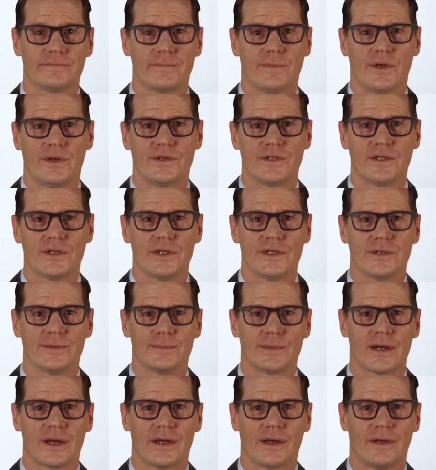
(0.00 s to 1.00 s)
music is
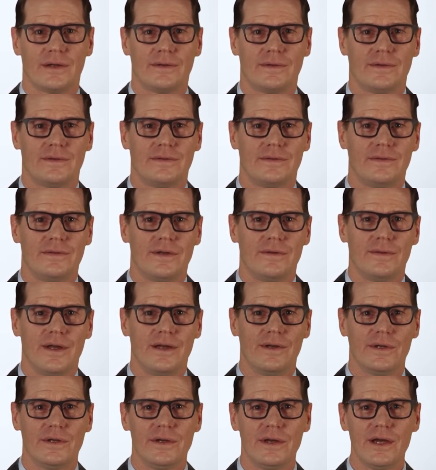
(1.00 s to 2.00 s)
played, the
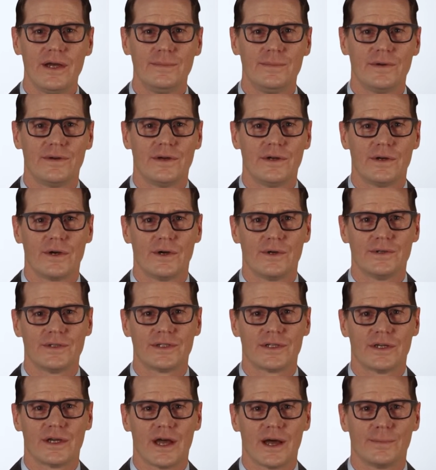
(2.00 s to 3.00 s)
record label that owns
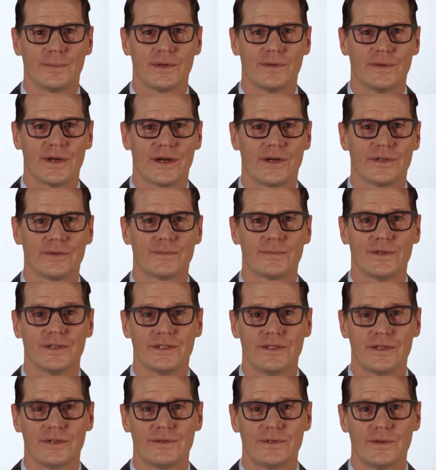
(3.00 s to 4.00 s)
the copyright
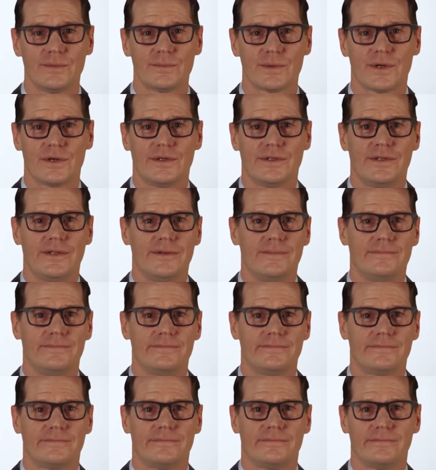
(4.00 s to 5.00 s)
receives a royalty.
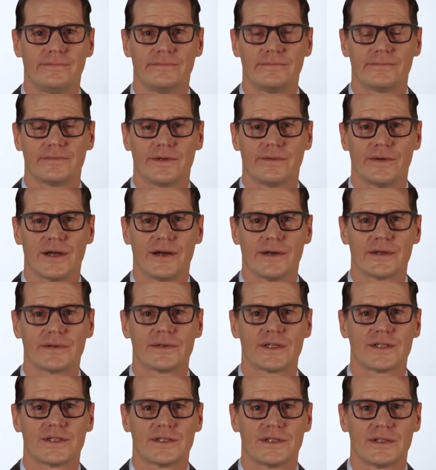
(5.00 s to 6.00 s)
The
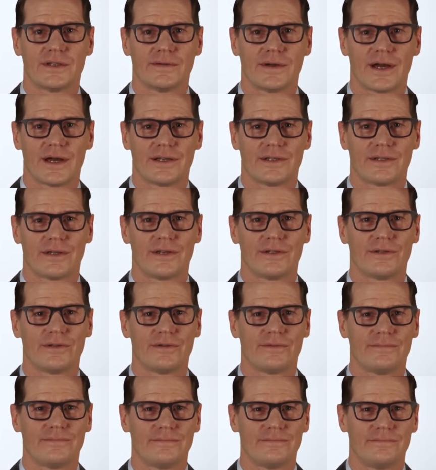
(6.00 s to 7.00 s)
recognition of
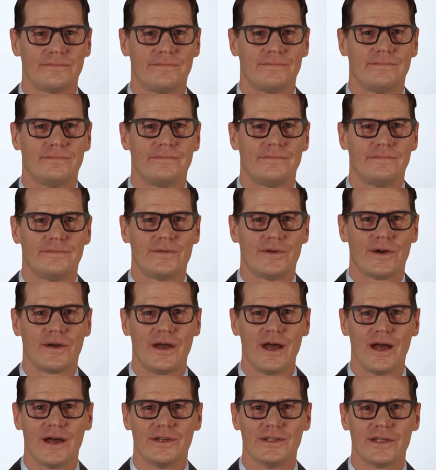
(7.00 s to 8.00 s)
assets. For an
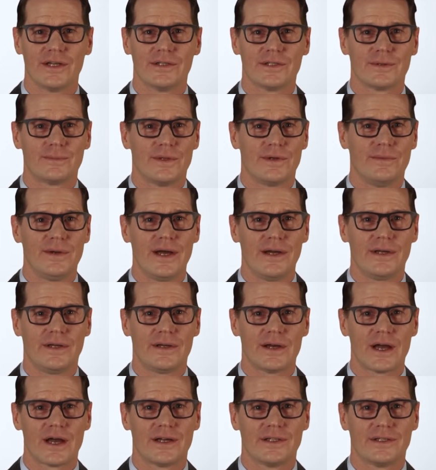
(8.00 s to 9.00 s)
asset to be
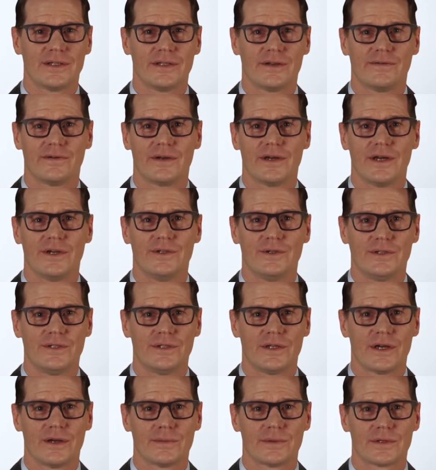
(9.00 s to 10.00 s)
recognized in the financial
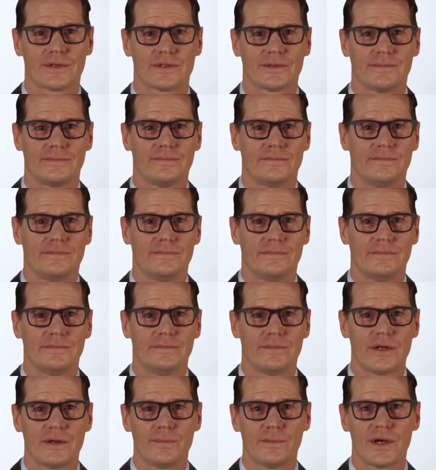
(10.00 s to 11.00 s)
statements,
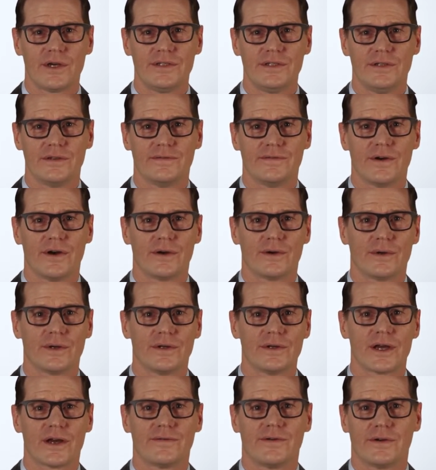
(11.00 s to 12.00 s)
it must the
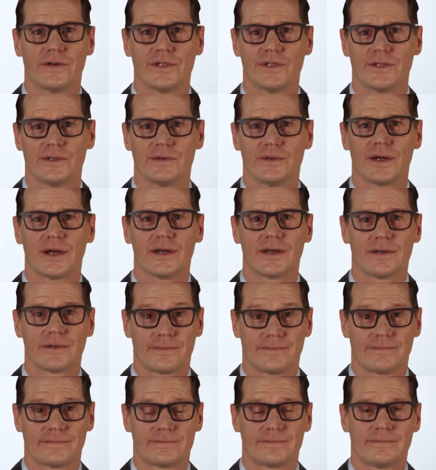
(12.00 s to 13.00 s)
following definition laid
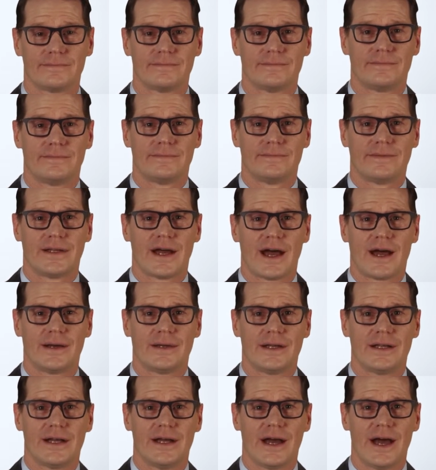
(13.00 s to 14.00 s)
down
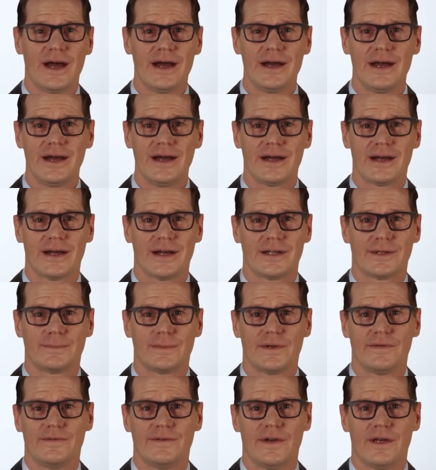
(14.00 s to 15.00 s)
in the
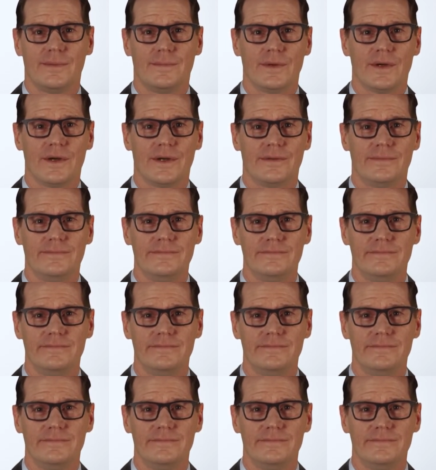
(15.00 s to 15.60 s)
IASB framework.